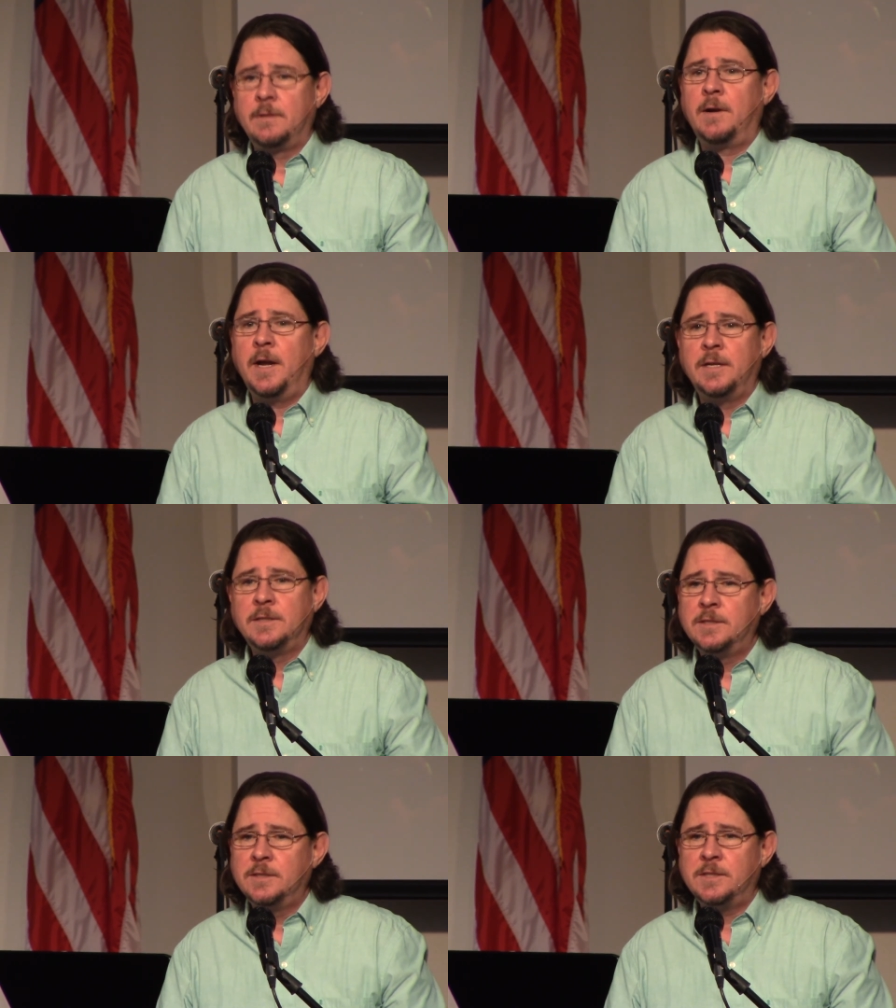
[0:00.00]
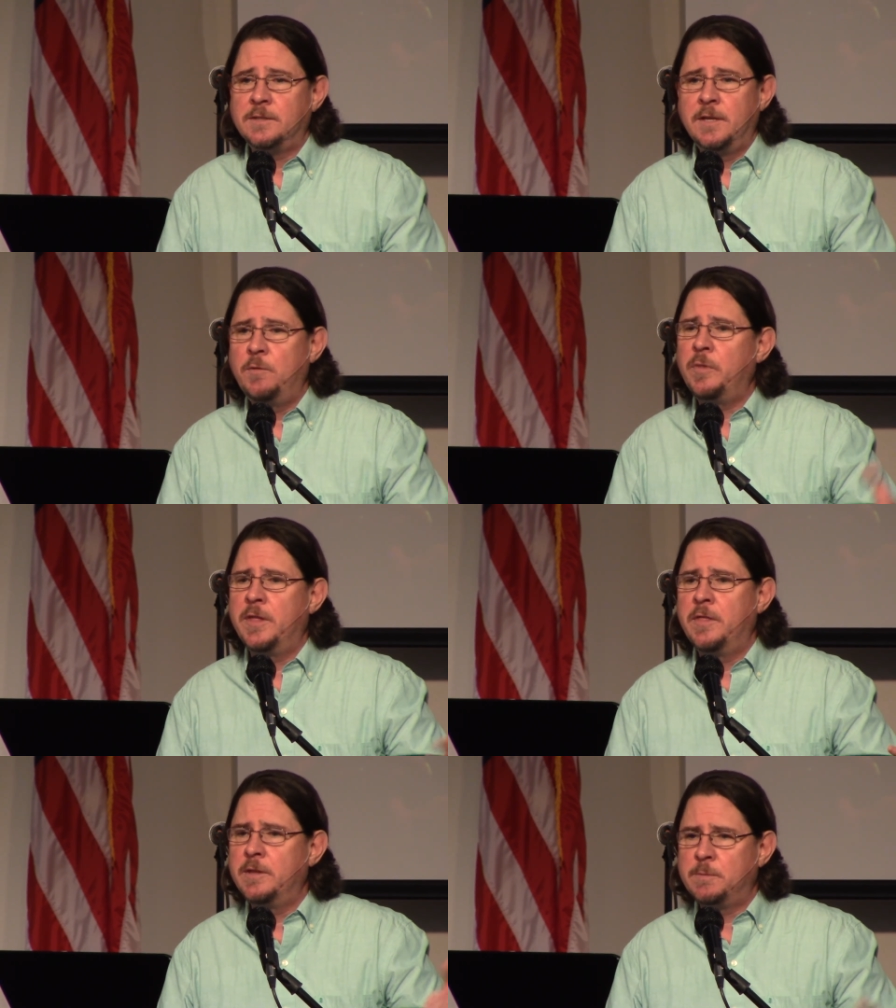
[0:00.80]
Right? This, then,
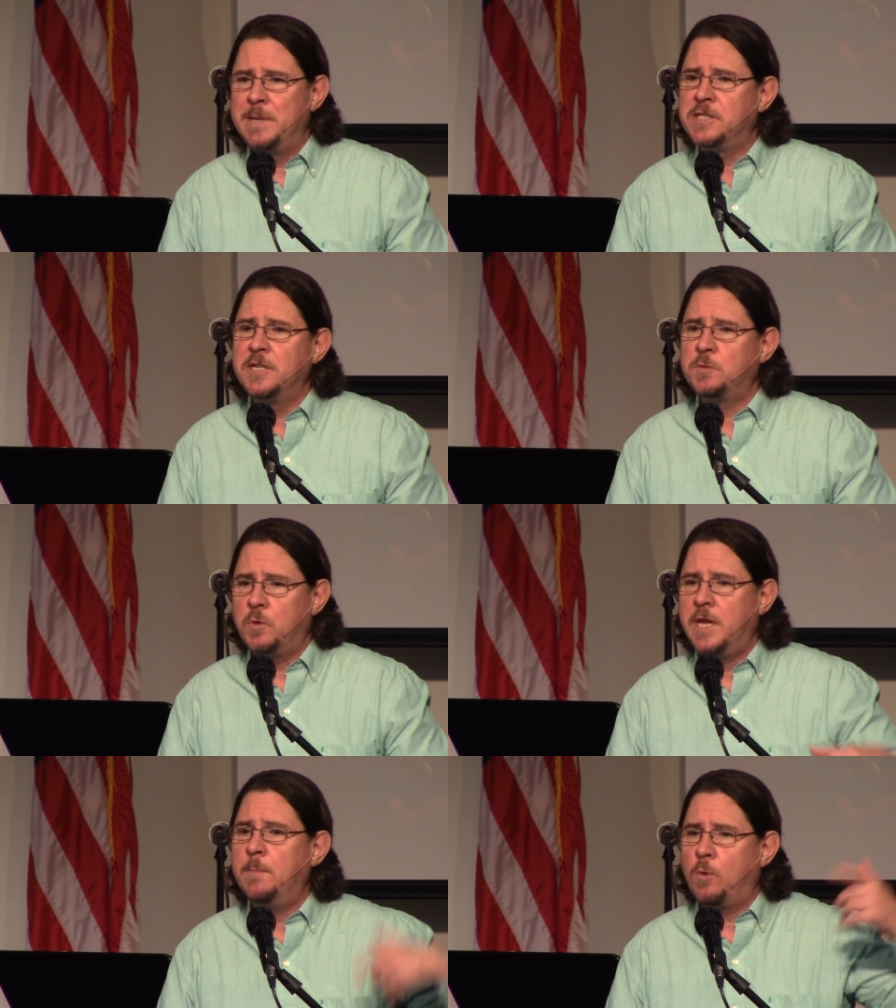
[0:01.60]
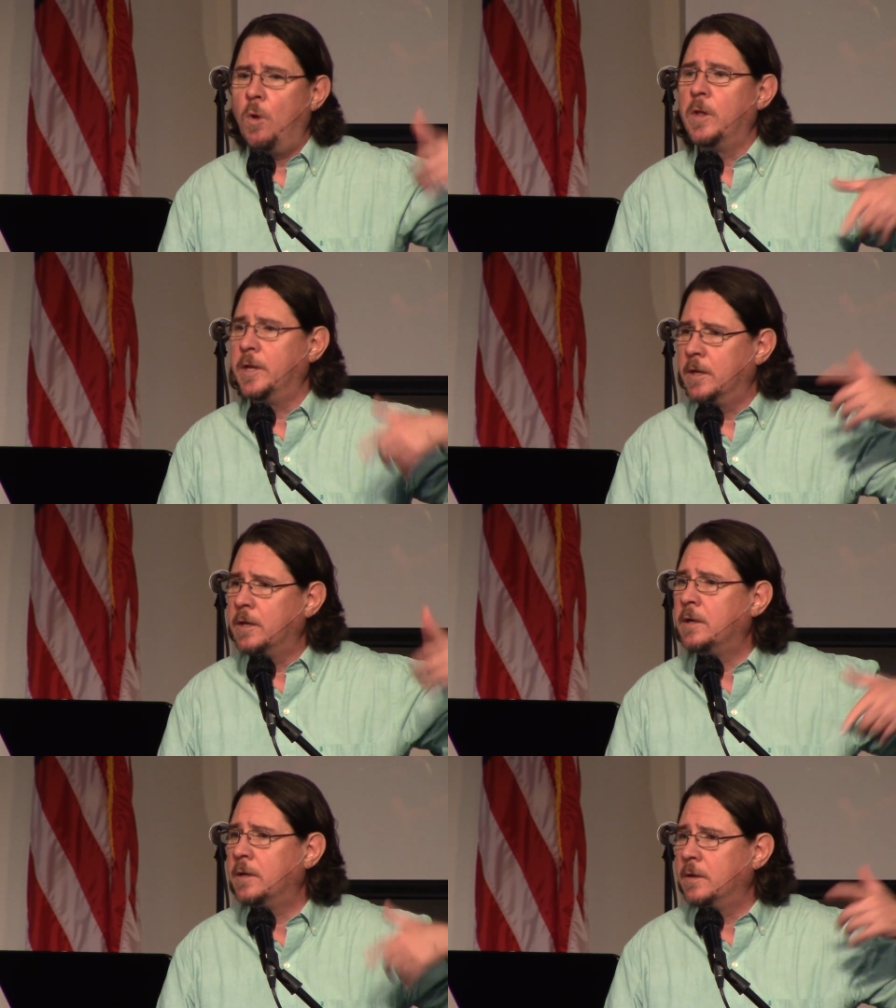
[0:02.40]
then this business will keep rolling.
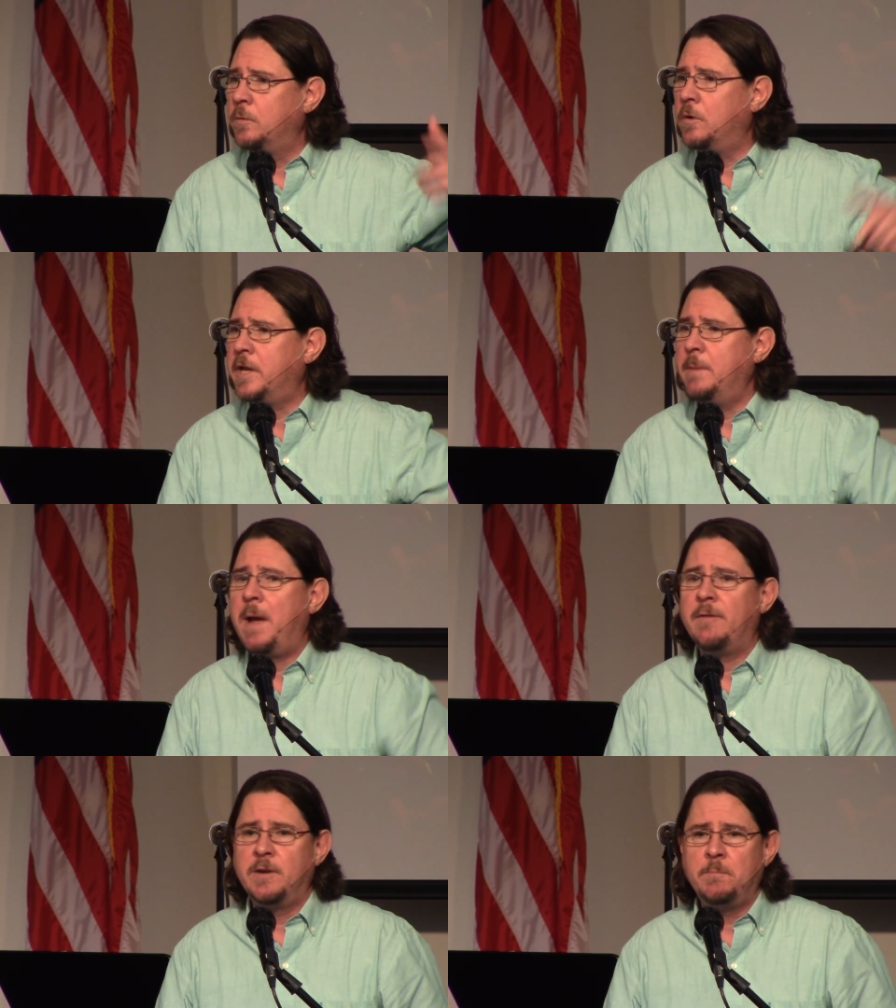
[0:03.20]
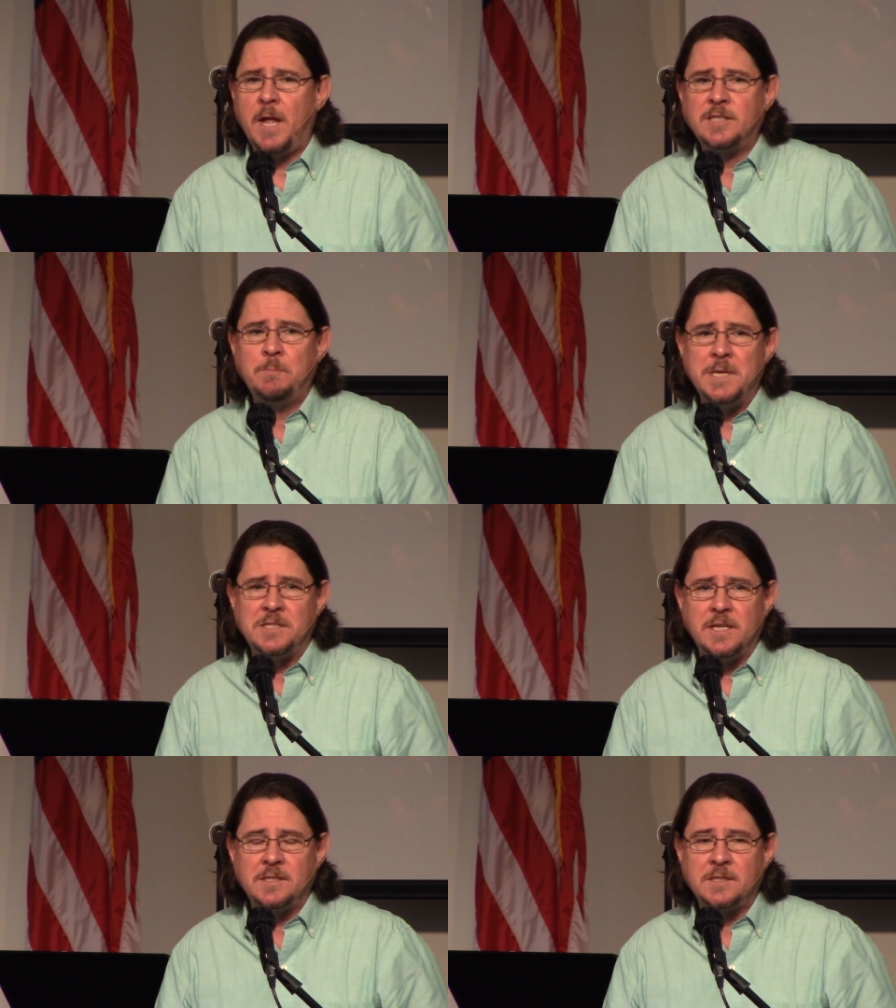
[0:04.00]
We'll keep having lots of
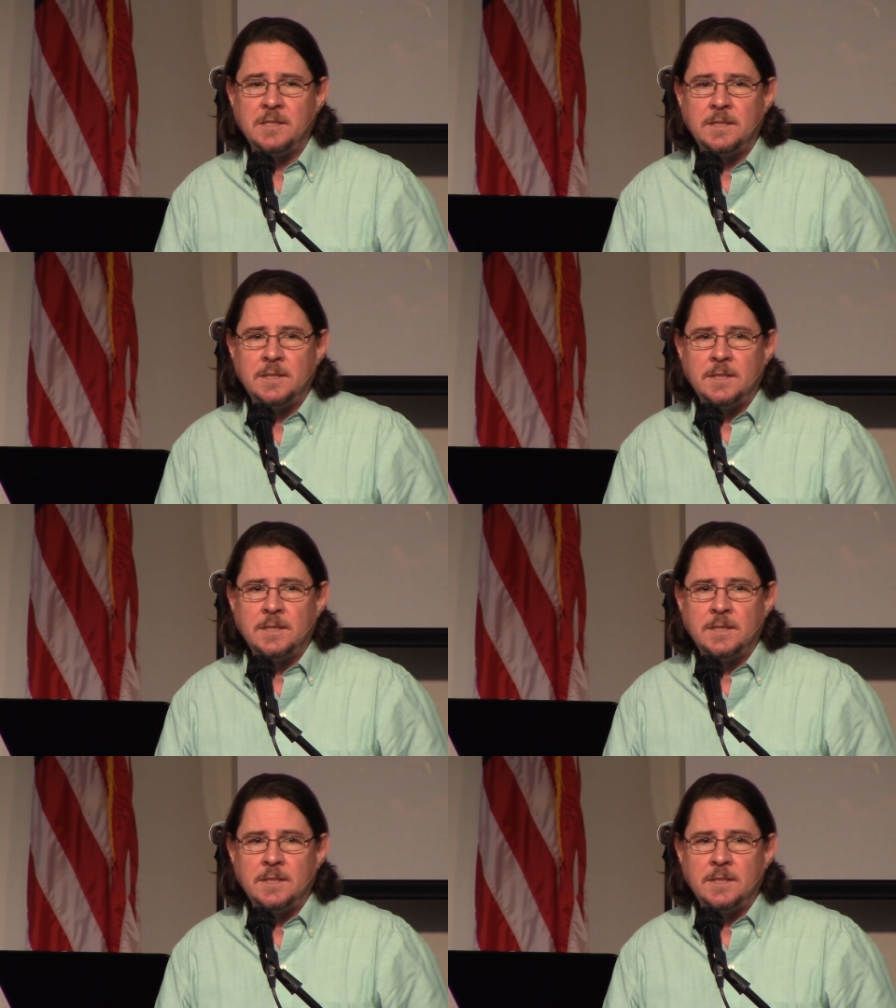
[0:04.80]
business.